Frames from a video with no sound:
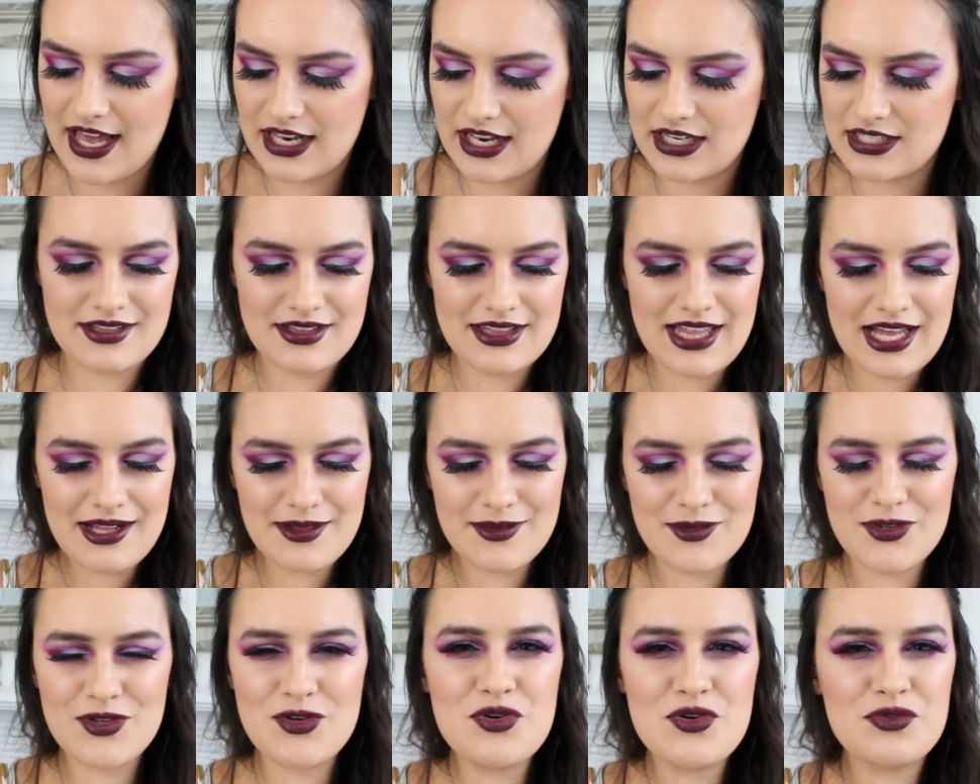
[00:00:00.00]
and
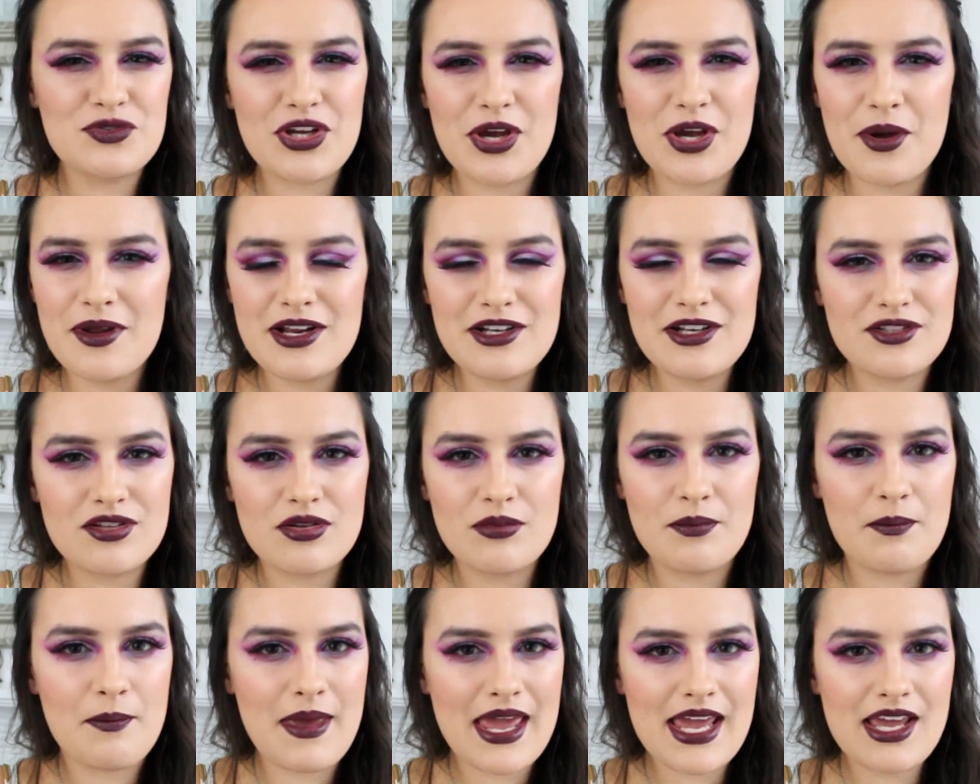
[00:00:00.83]
that's not going
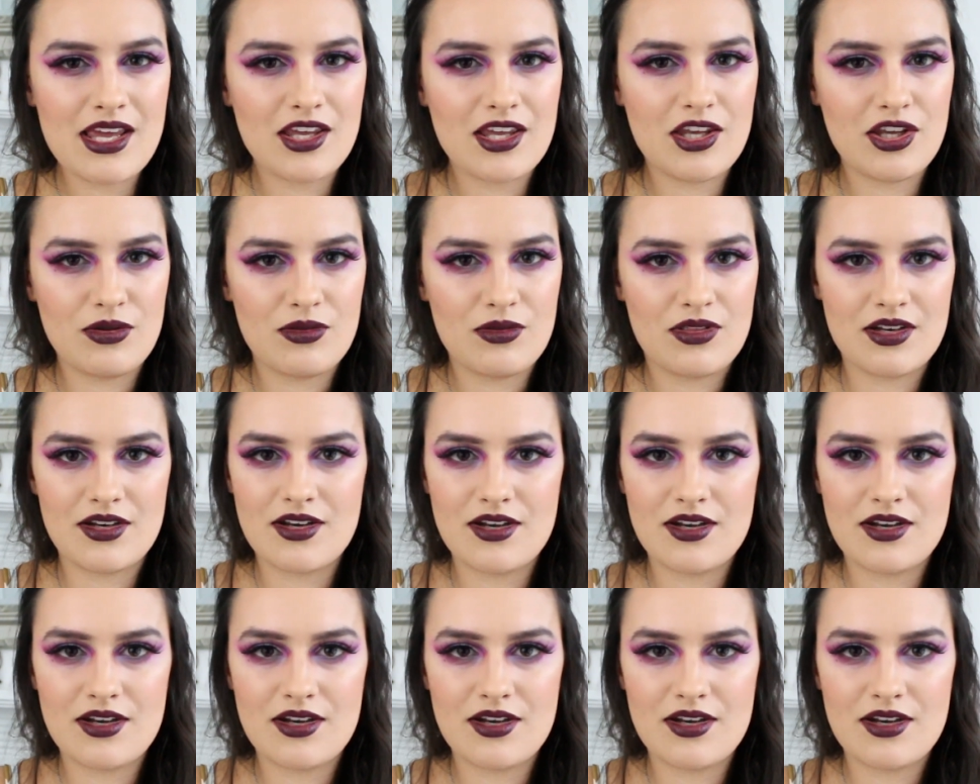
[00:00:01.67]
to make you the